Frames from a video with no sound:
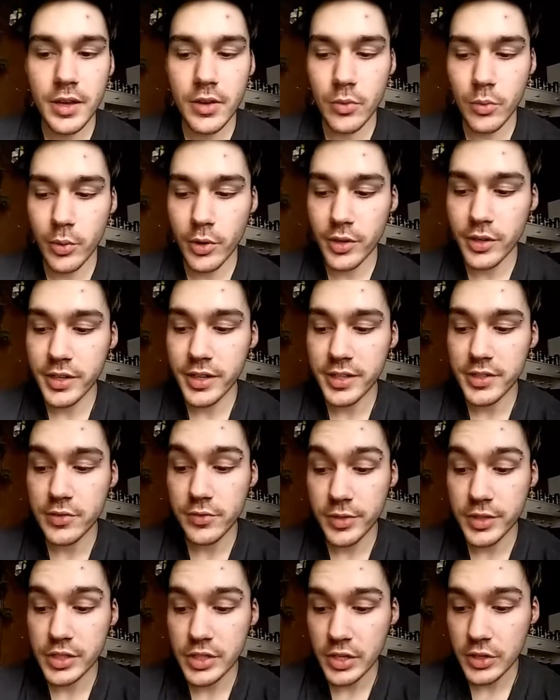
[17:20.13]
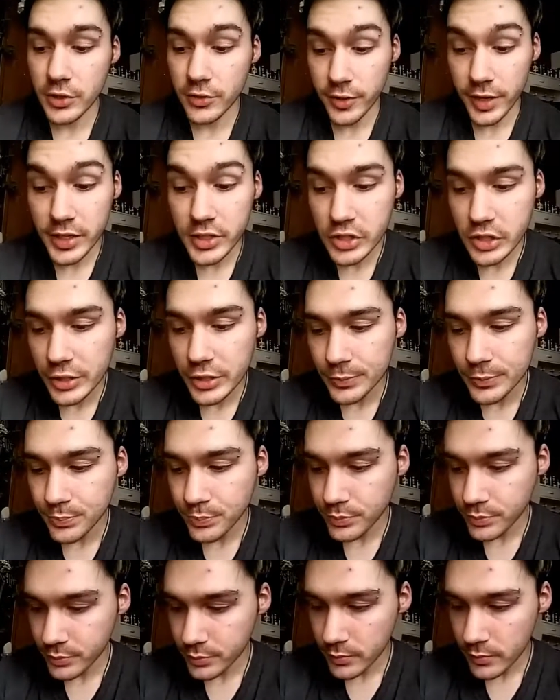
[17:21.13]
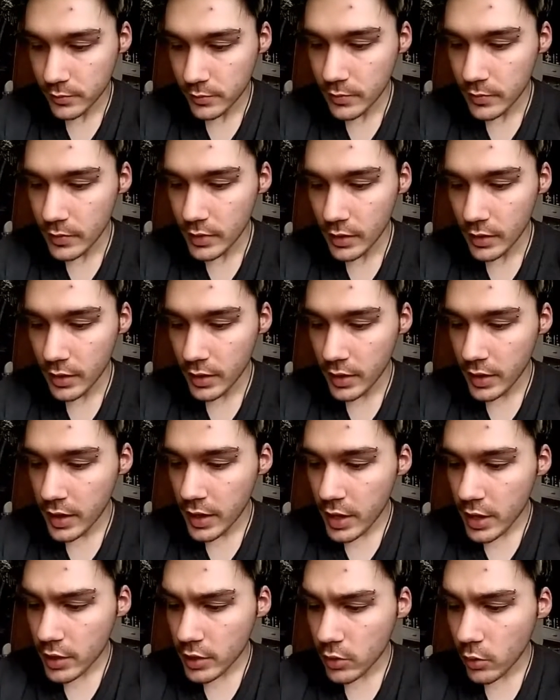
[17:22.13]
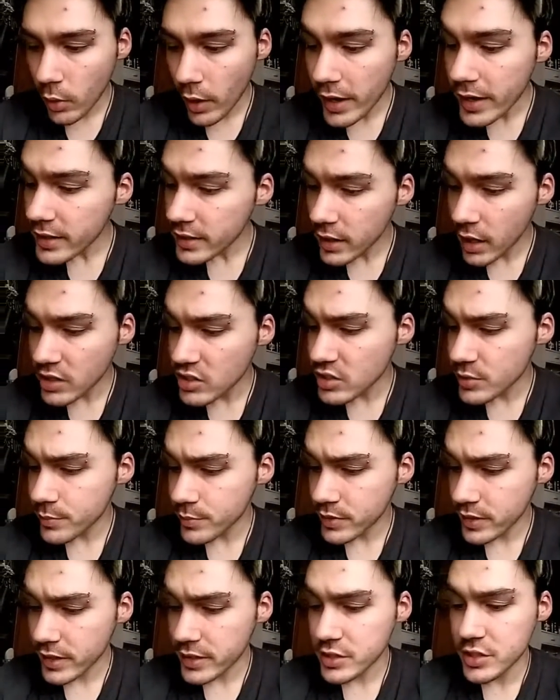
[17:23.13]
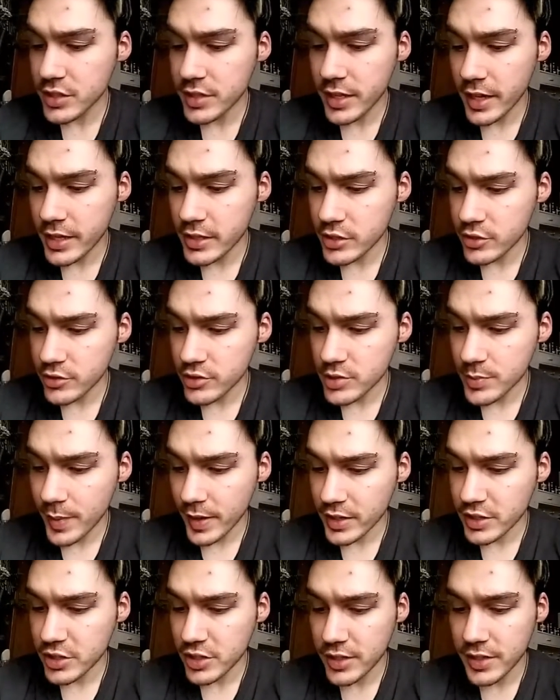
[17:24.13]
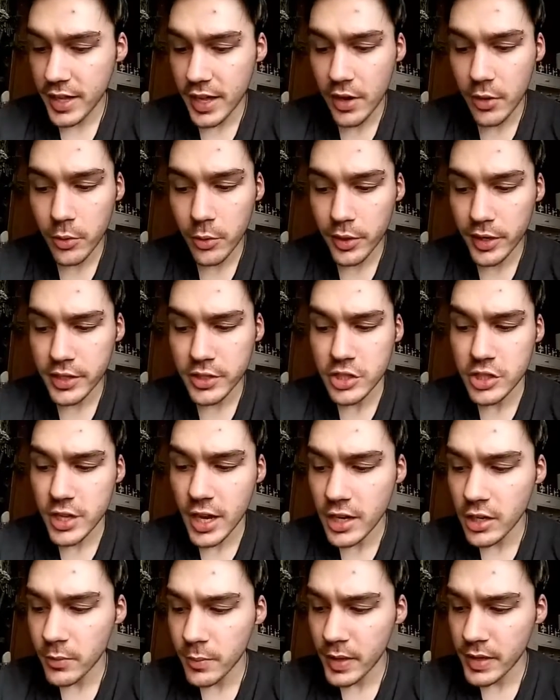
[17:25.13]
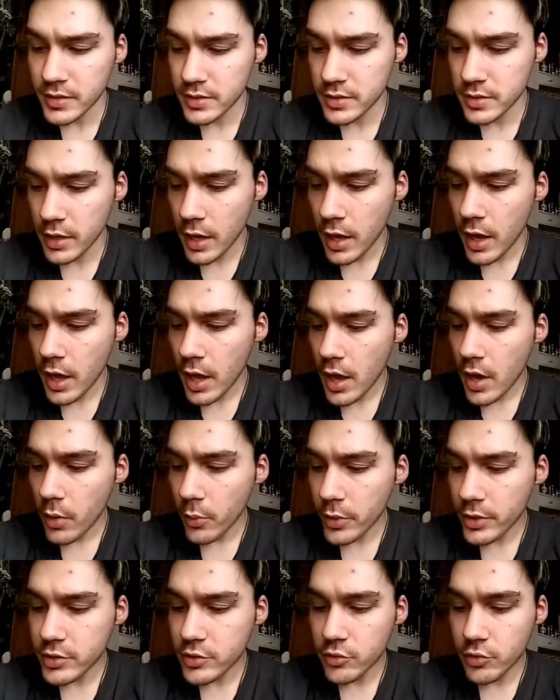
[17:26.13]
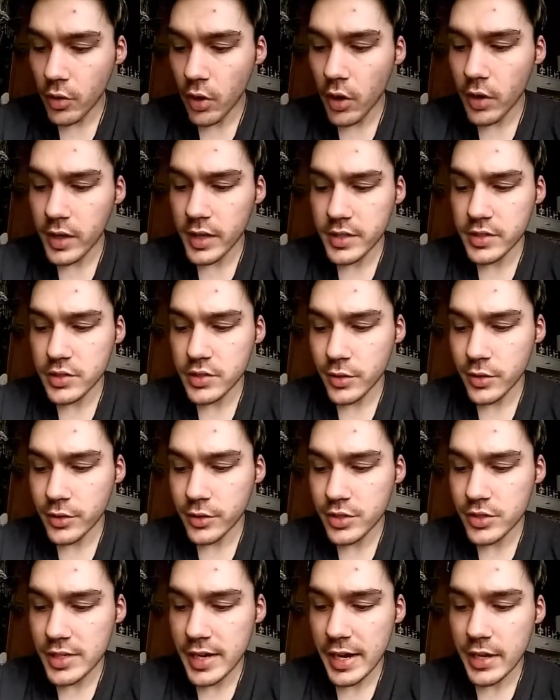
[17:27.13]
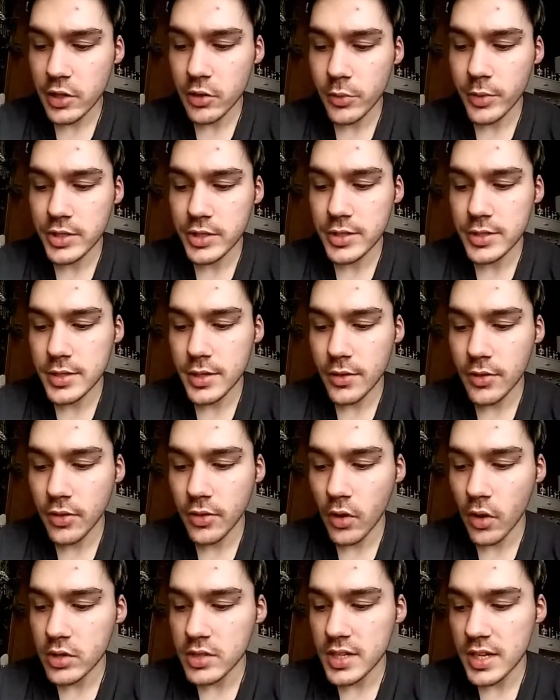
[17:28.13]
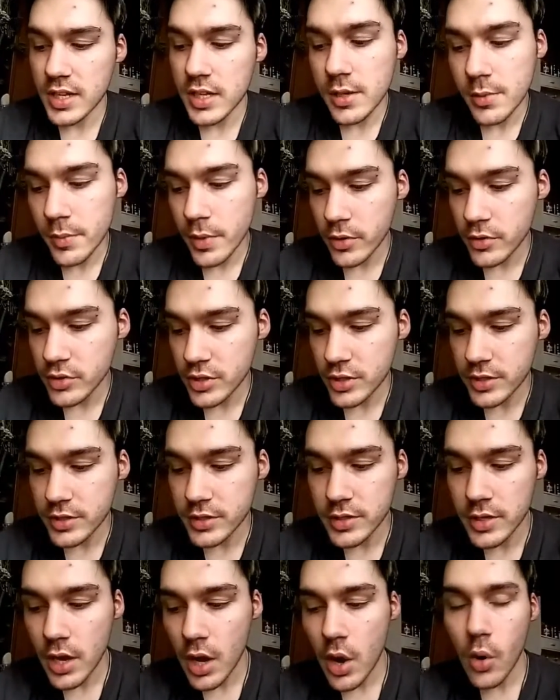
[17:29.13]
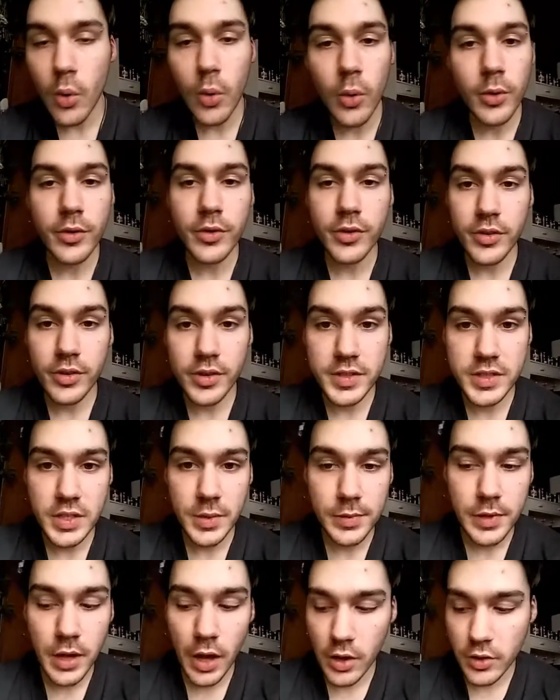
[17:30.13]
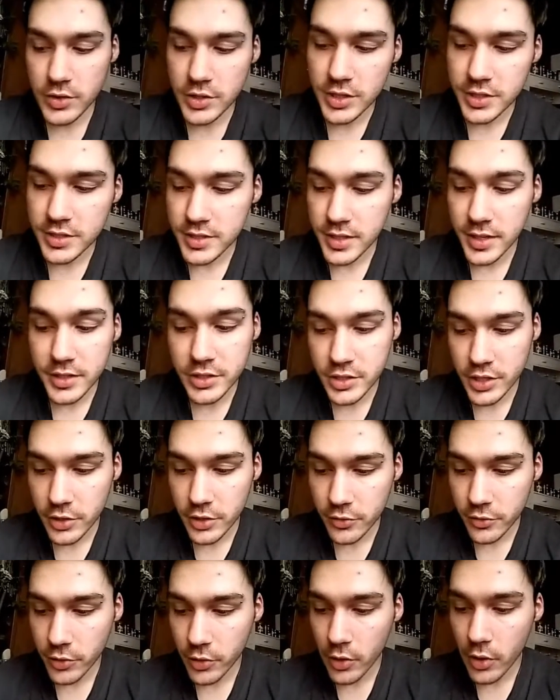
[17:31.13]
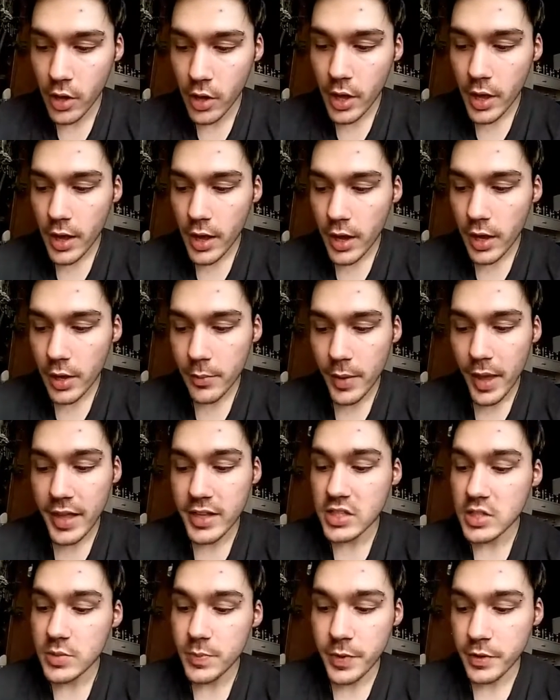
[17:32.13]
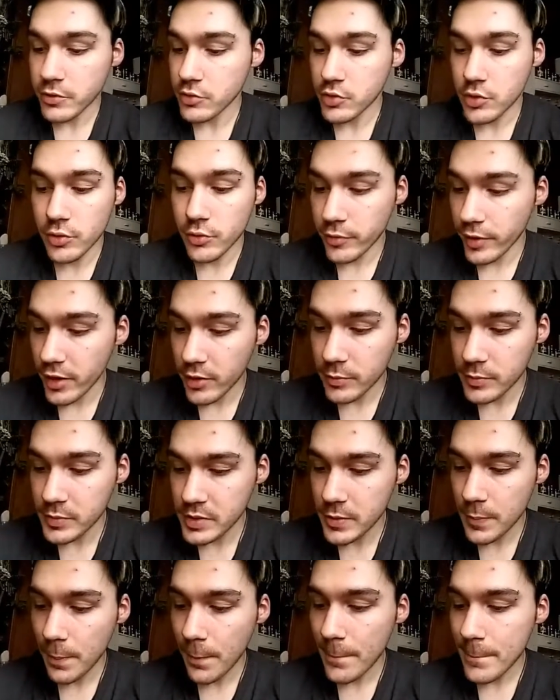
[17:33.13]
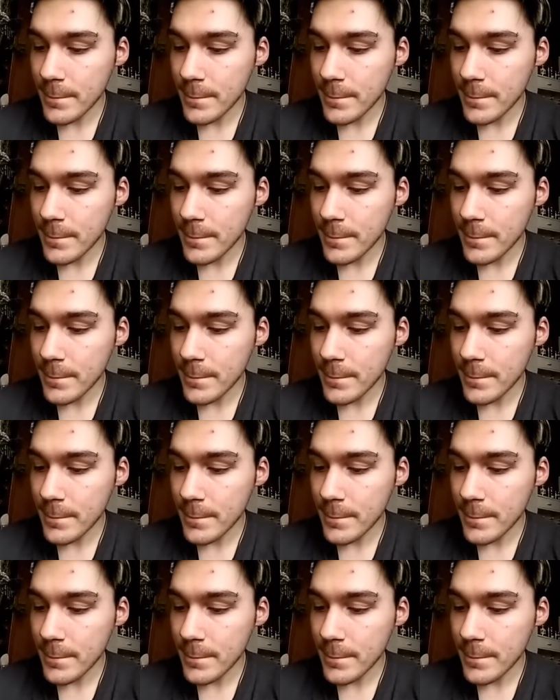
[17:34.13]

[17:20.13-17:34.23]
Word is regeneration. Quiet contemplation, introspection, or enshadowment. Withdraw into your shadow, which is the thoughts and emotions, or the subconscious in general, and spiritual realms.